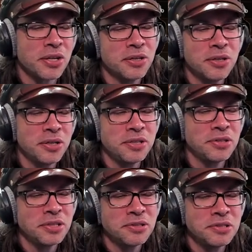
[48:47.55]
oh, I
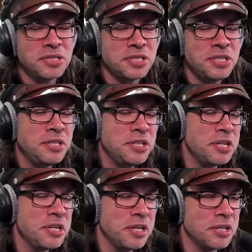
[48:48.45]
think the
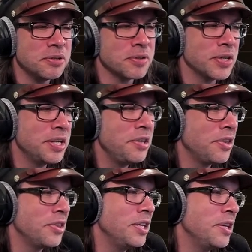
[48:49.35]
ZK, or I
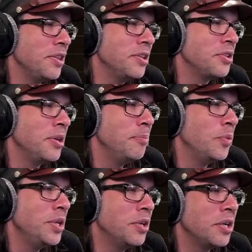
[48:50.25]
think the Type
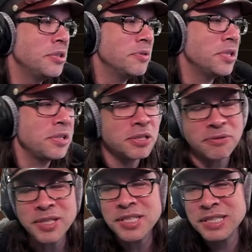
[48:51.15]
100 of the
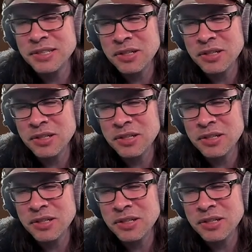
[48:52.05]
grease gun,